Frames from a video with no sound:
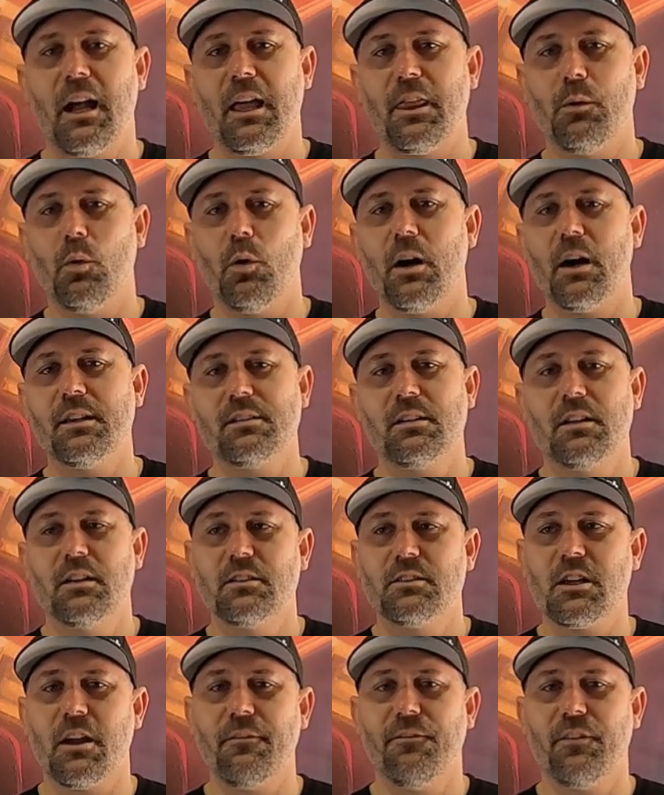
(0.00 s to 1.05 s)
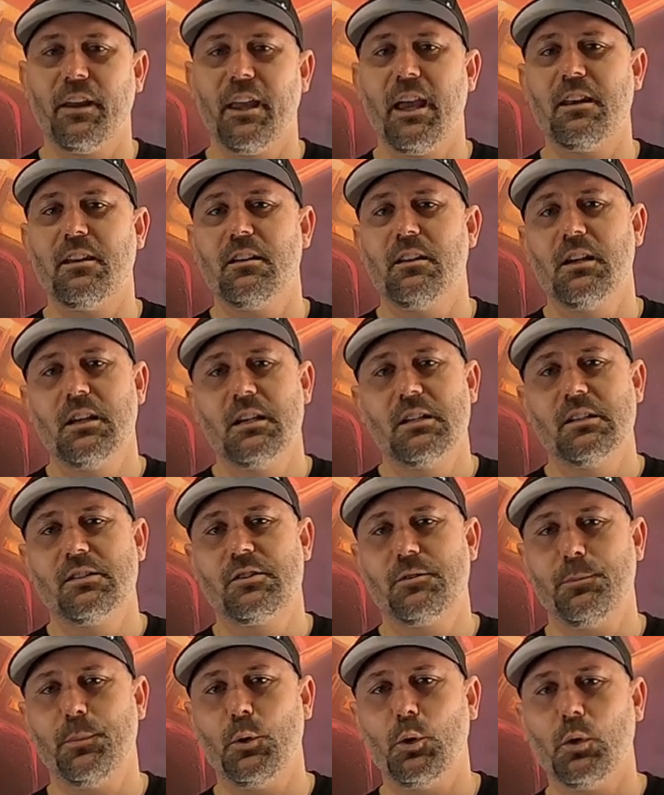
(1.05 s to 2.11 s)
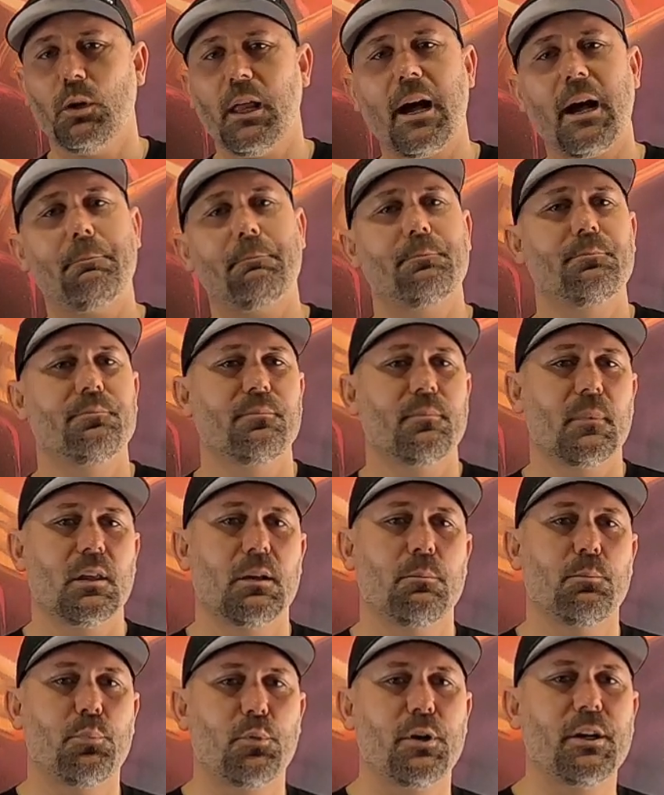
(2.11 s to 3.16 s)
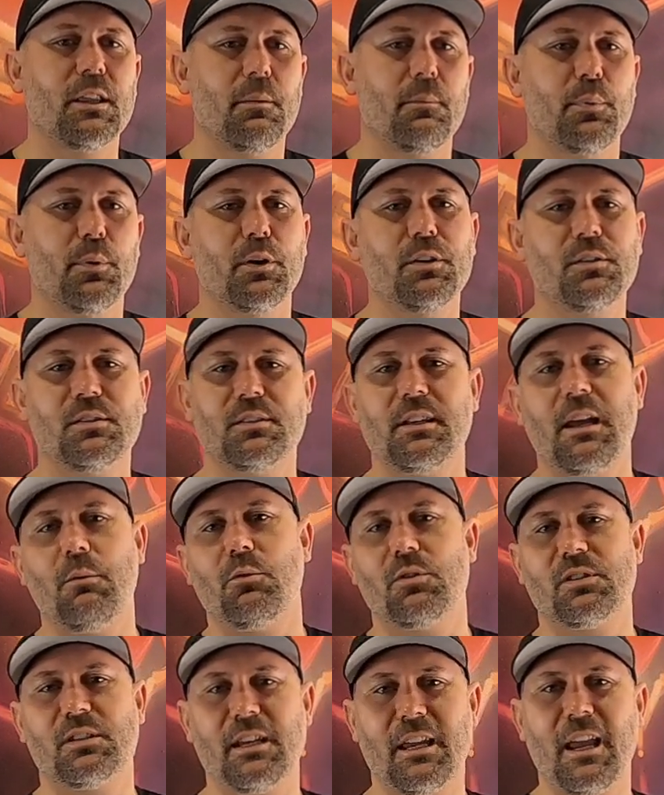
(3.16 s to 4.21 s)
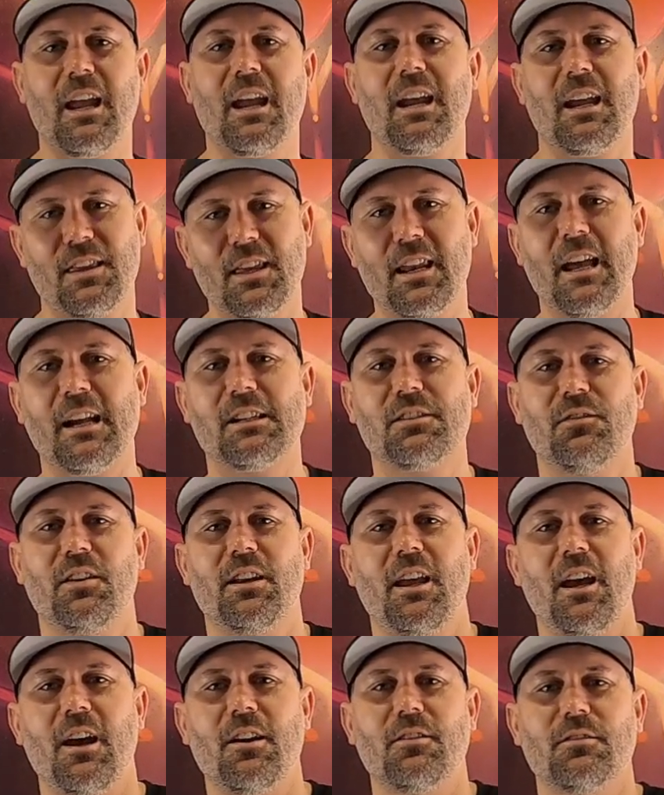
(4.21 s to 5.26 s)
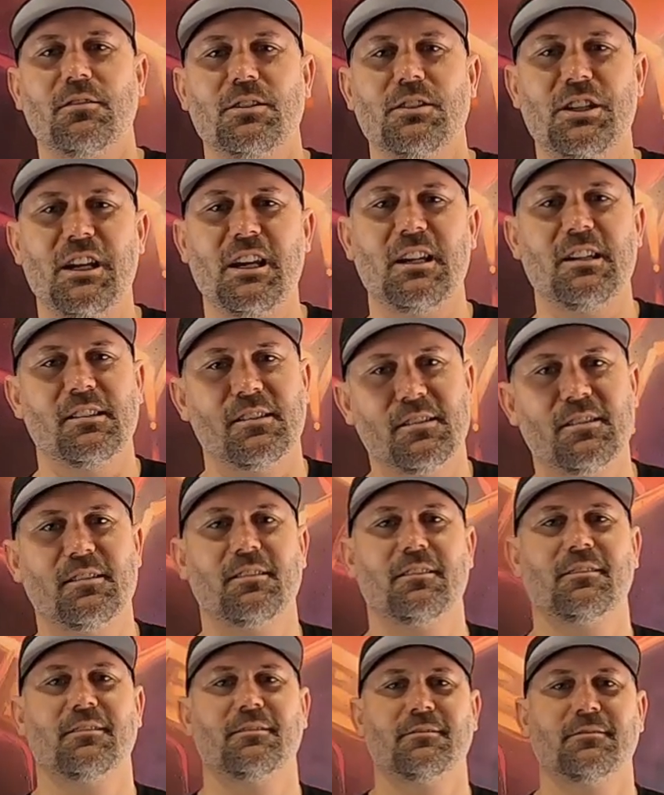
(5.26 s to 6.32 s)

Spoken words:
Otherwise, don't forget, spool up, bring the boost, and we'll see you in the next video. Cheers.